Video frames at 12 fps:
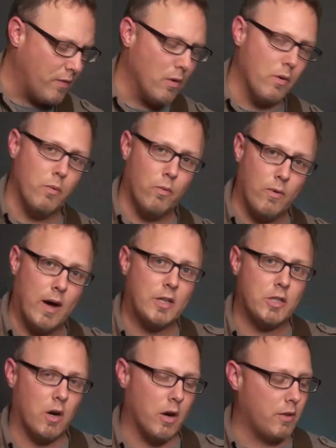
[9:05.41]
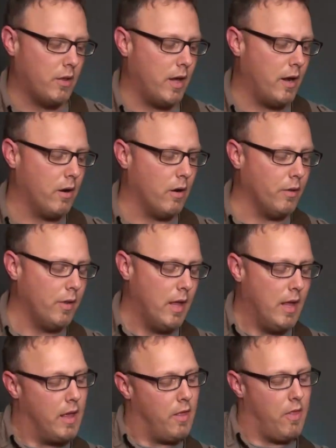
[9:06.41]
you watched Hark the Herald,
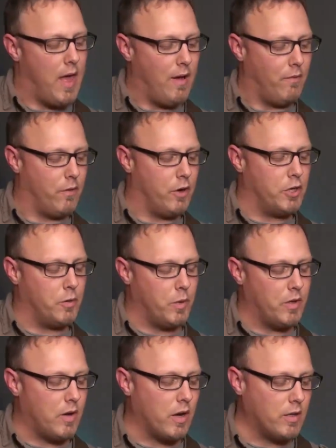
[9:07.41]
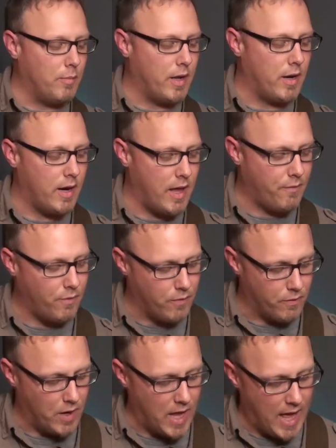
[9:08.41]
that version, we talked about an F
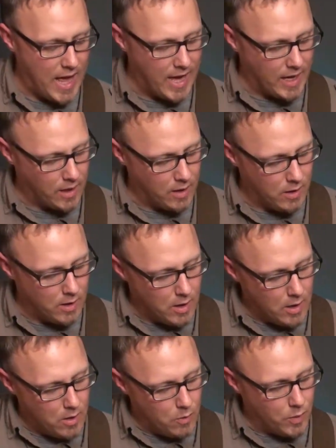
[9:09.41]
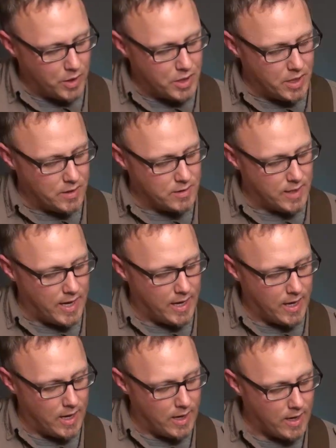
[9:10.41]
over A, which is like
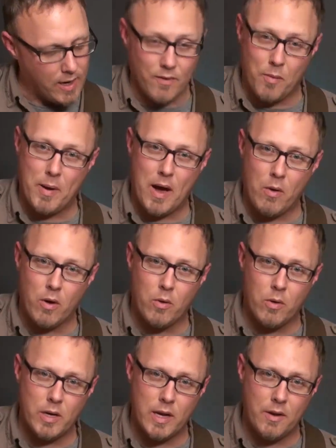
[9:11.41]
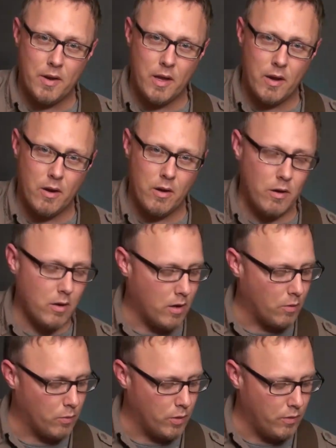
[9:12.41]
a kind of a power chord down here,
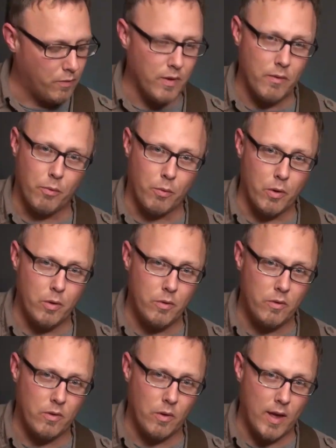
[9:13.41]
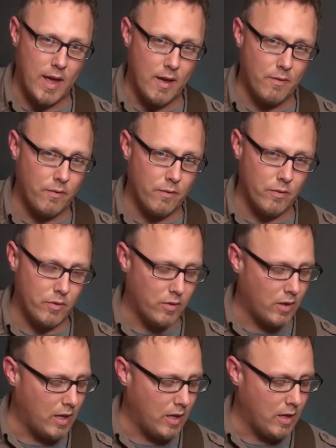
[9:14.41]
a root 5th root, so F,
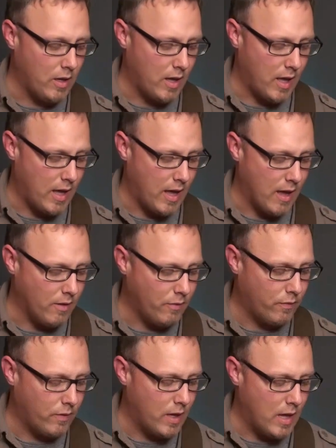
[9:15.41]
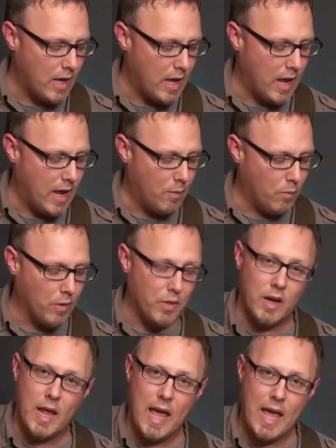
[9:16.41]
C, F, with
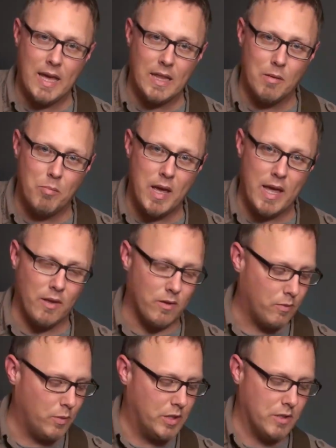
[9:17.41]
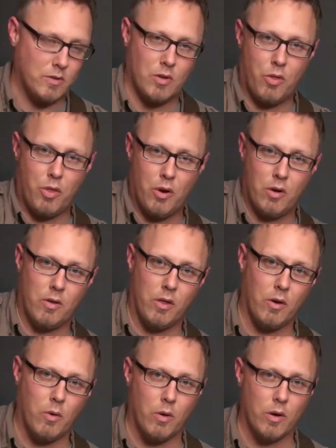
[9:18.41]
an A in the bass, which is the 3rd of
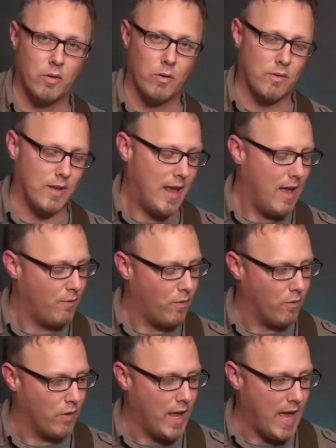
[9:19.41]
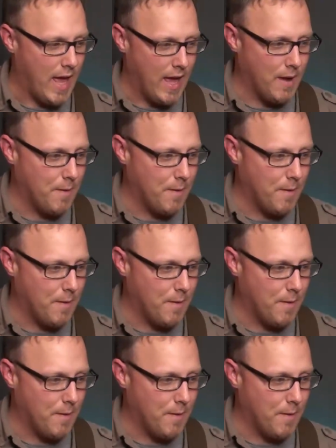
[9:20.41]
the chord, so it's an F over A.